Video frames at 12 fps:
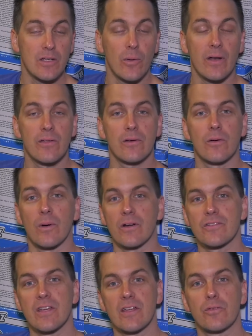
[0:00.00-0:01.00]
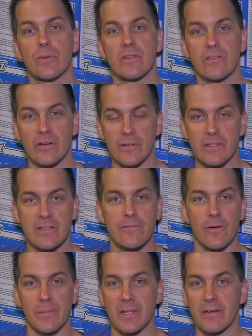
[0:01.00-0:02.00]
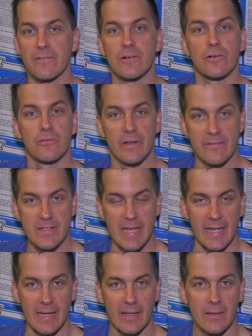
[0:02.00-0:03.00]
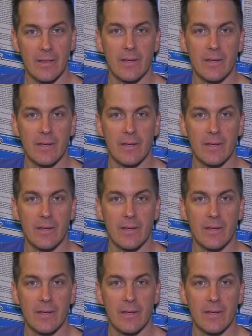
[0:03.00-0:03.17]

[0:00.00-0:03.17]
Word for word: you want to do a water change with a salt that's formulated for a reef tank.